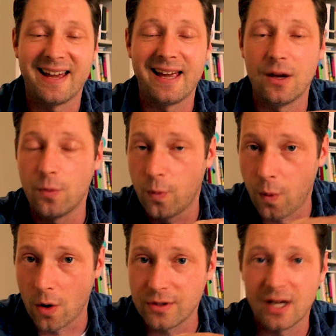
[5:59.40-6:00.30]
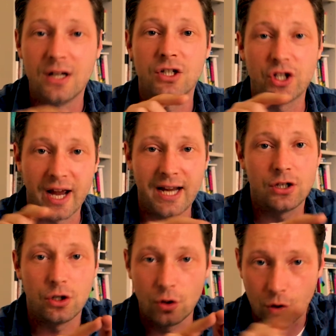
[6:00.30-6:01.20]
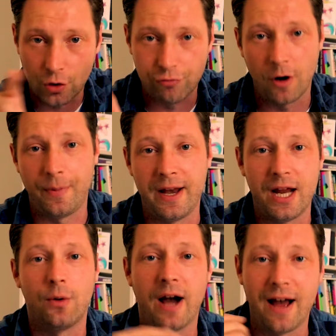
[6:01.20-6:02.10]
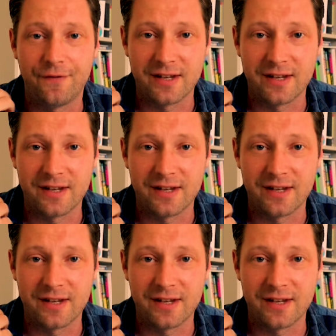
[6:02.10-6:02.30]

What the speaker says: it won't change your cropping. It will have the